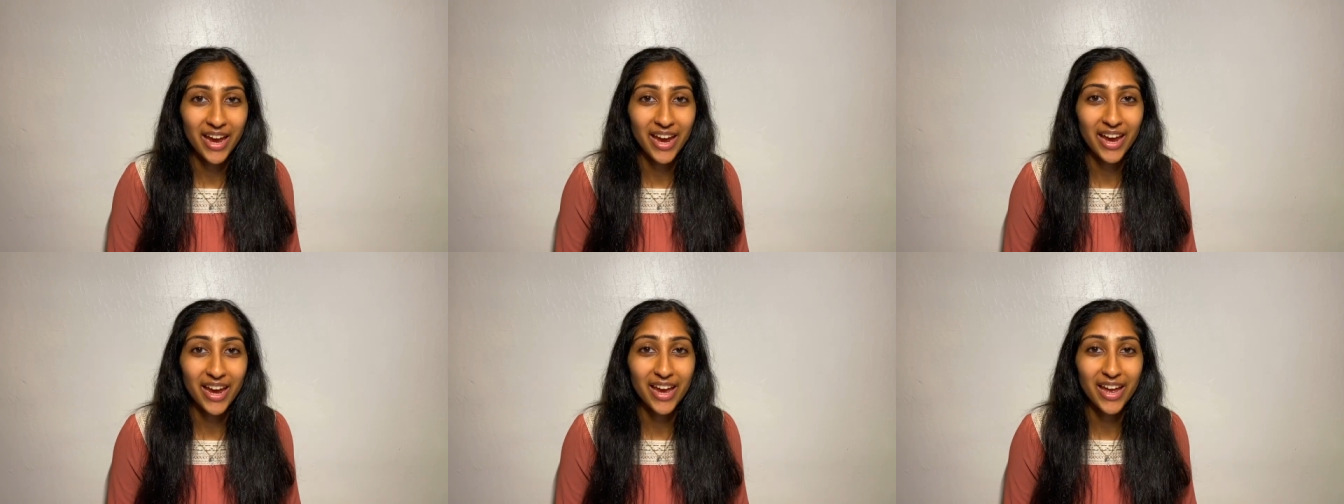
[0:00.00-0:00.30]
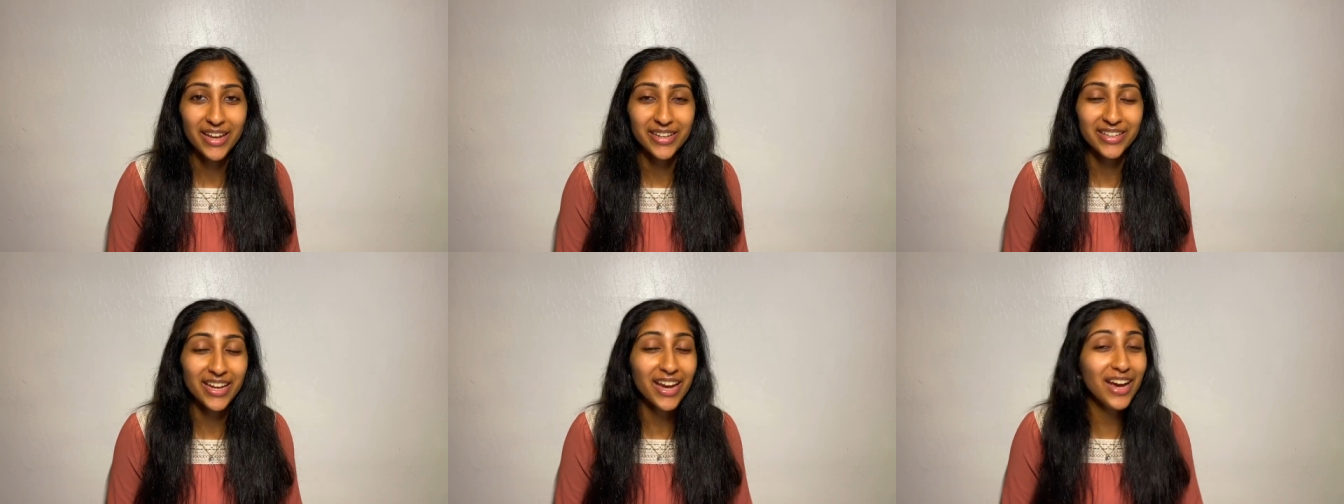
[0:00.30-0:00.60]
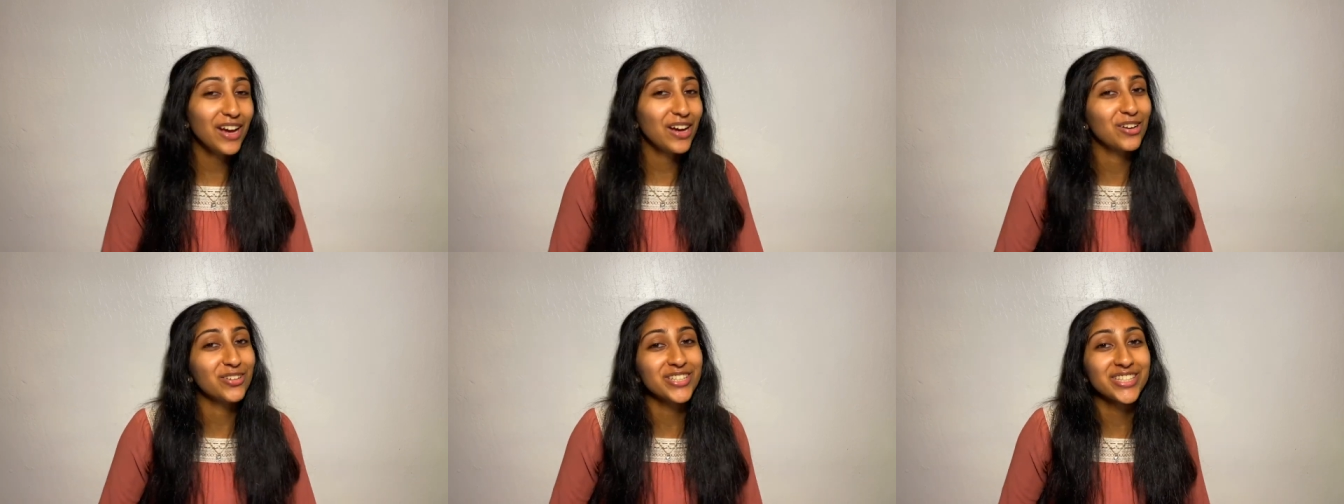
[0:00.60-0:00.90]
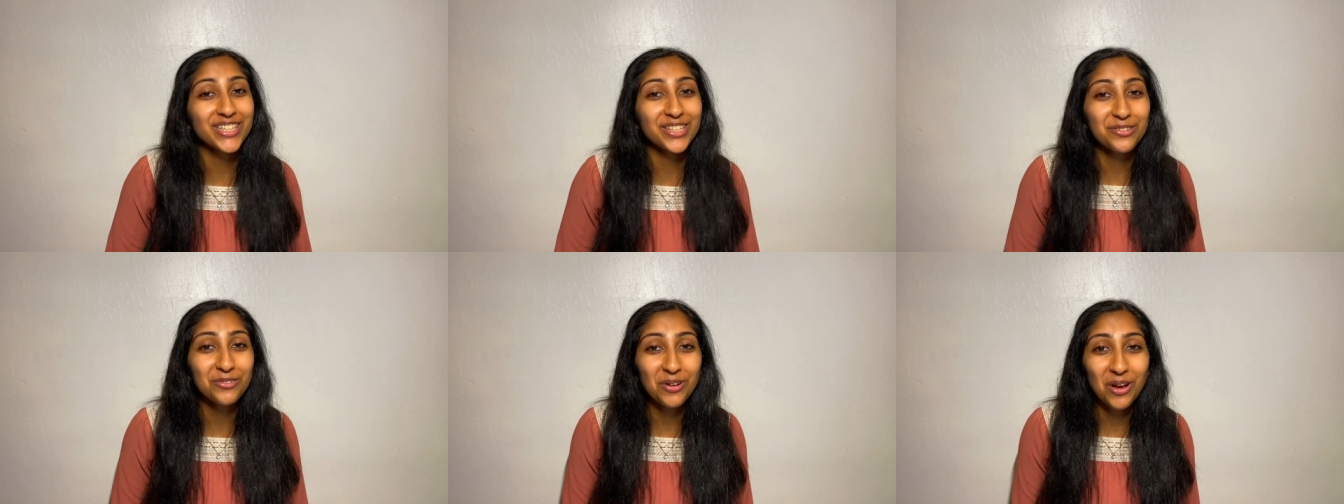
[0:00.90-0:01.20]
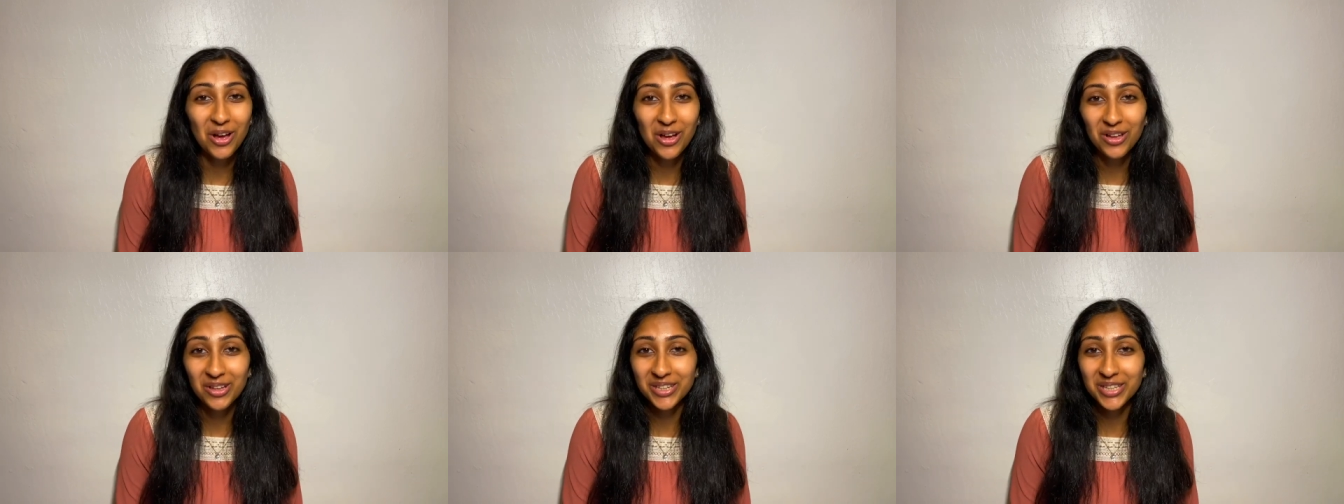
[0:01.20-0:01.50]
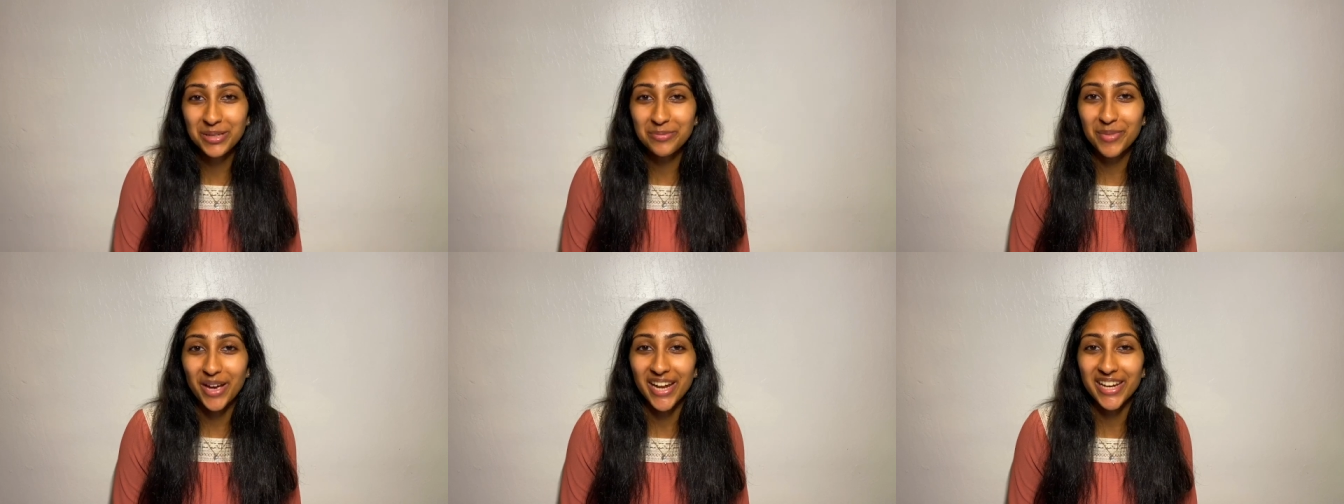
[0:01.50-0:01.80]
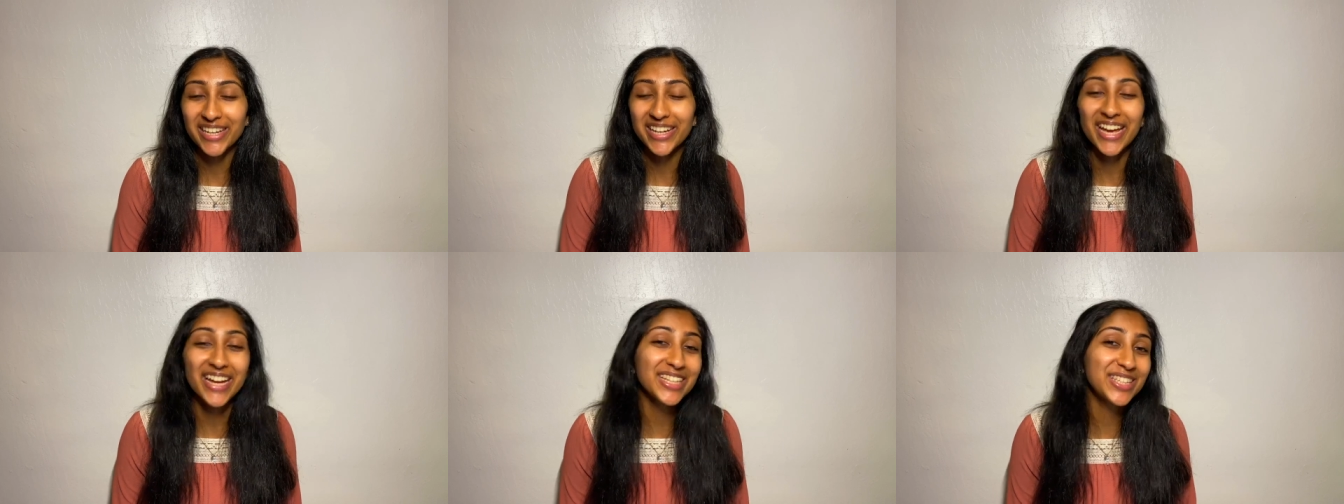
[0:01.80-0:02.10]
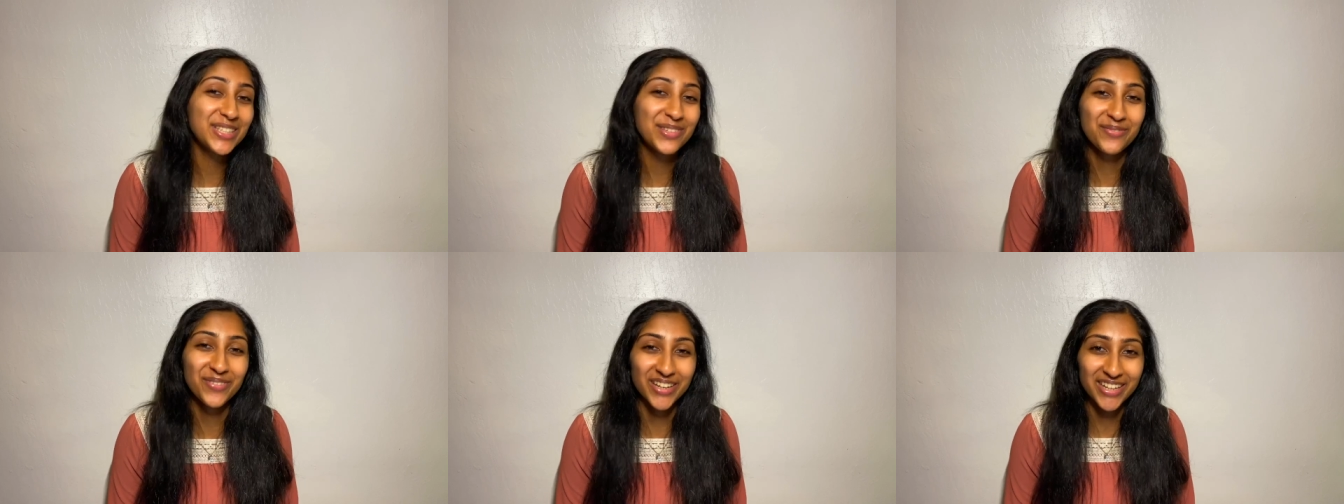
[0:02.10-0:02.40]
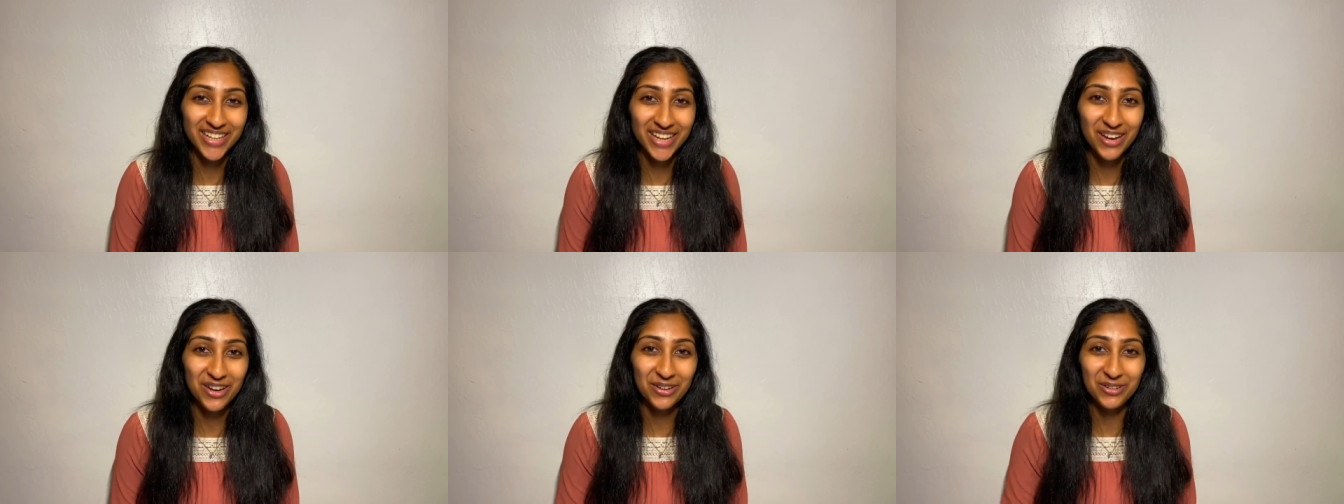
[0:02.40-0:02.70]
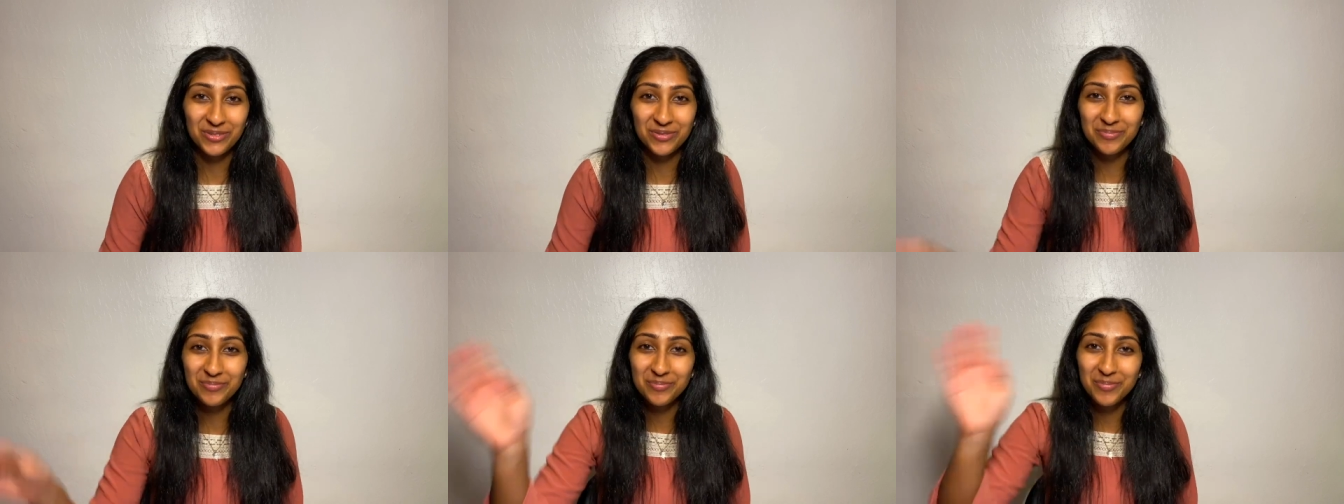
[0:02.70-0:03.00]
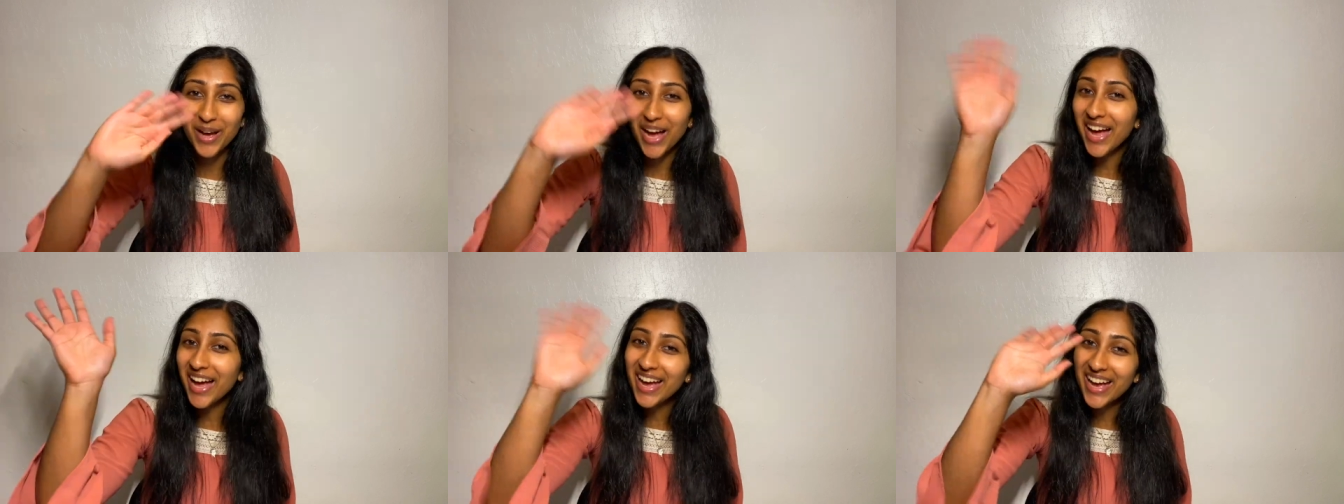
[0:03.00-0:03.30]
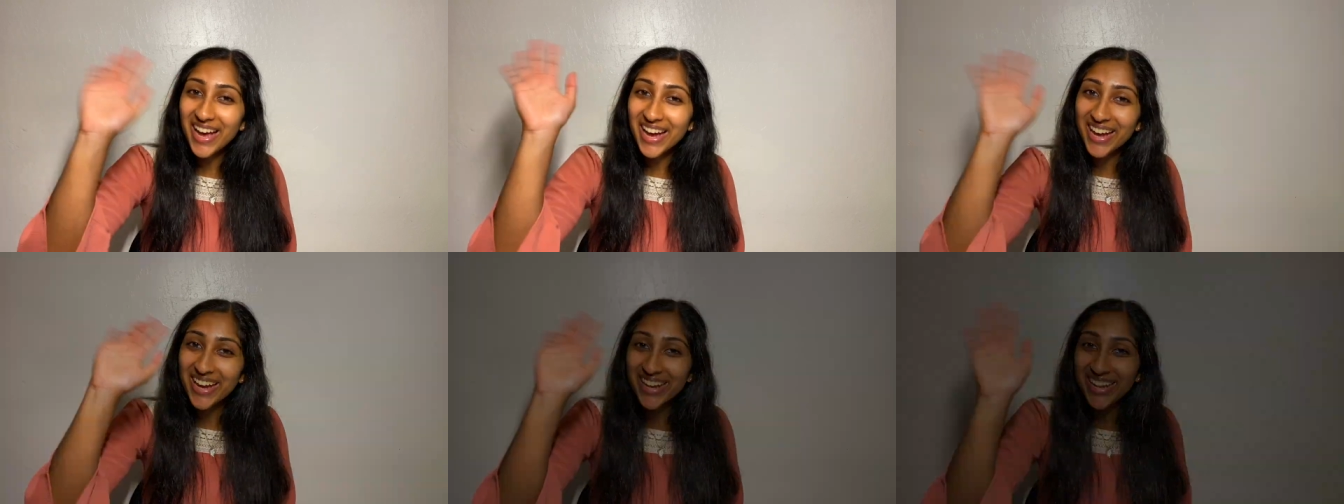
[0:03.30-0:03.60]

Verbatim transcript: And yeah, I'll see you all in my next video. Bye!